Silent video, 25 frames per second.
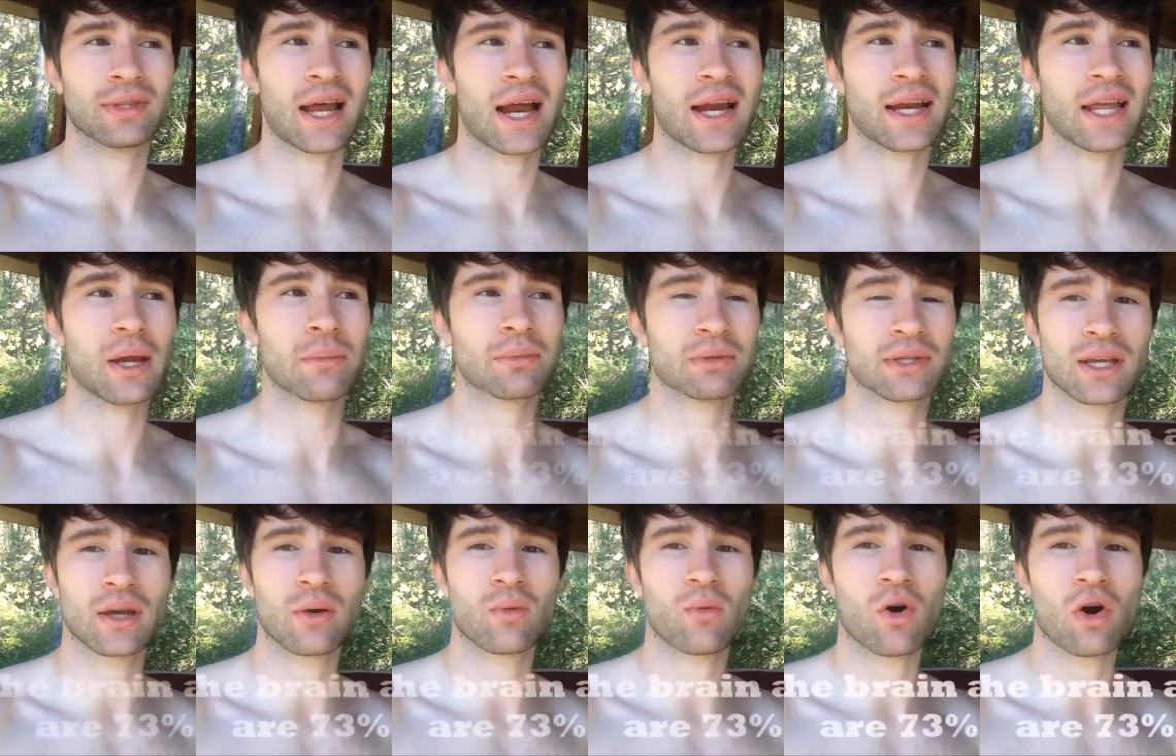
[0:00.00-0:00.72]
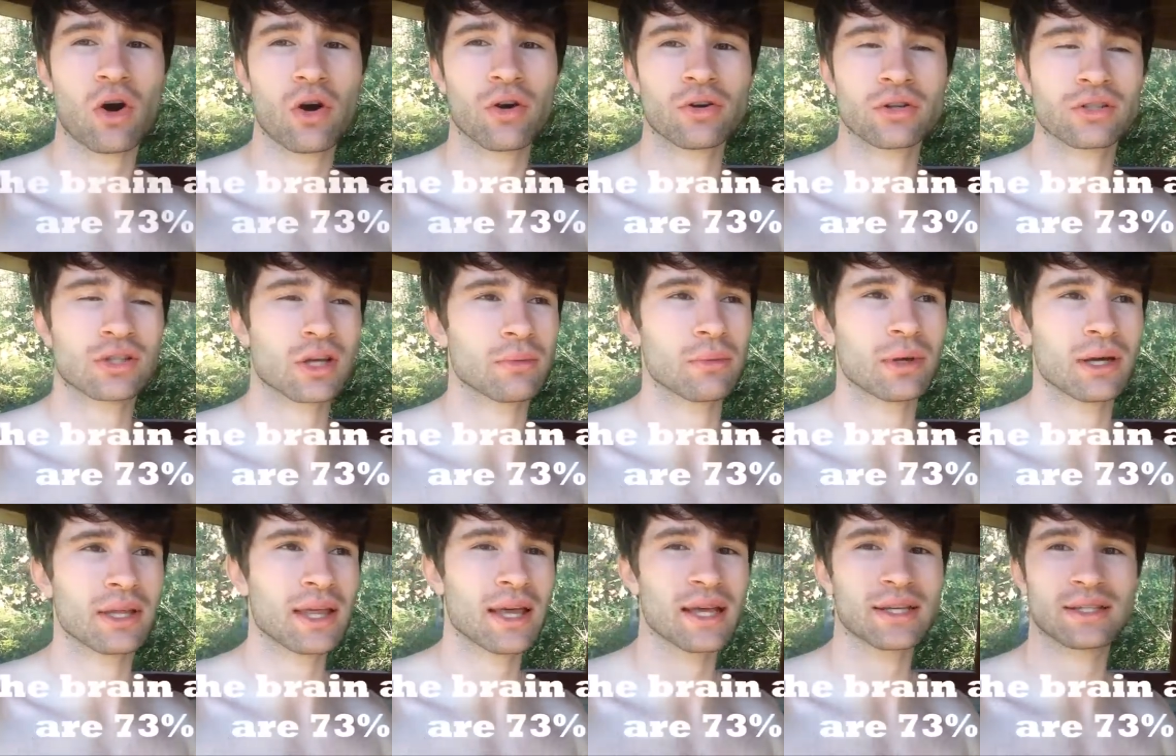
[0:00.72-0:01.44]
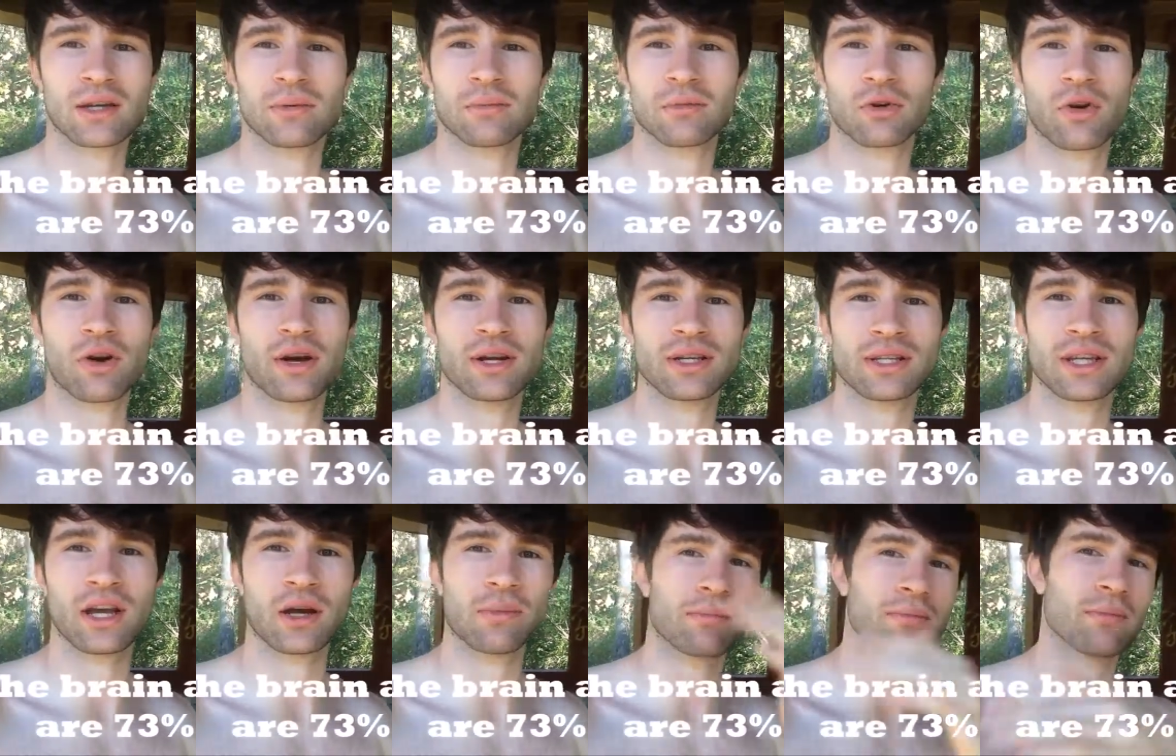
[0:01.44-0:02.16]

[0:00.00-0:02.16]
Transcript: 98 percent water, or something like that, something crazy.